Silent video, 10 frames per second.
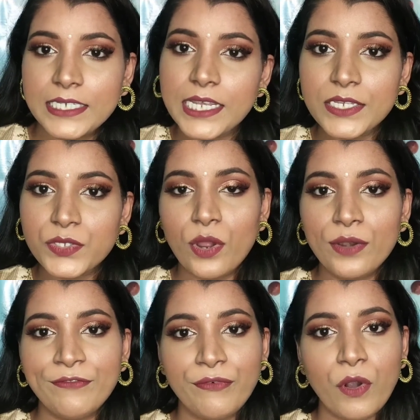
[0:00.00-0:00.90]
stays
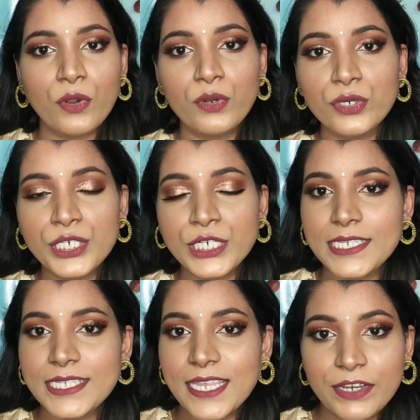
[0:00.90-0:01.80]
on for good
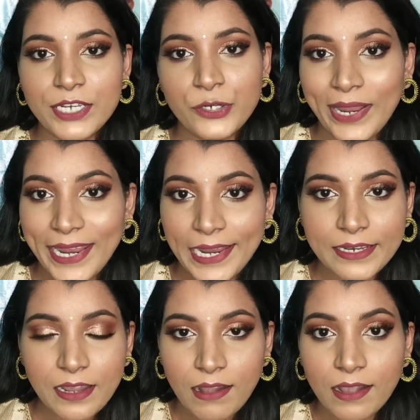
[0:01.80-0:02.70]
uh, 7 to
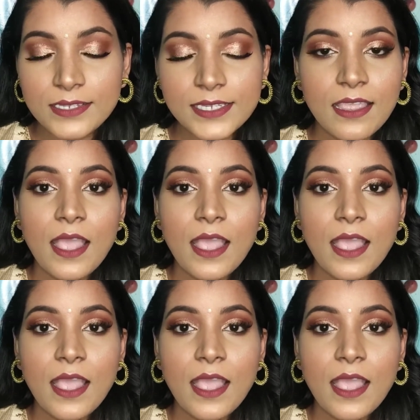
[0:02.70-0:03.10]
8 hours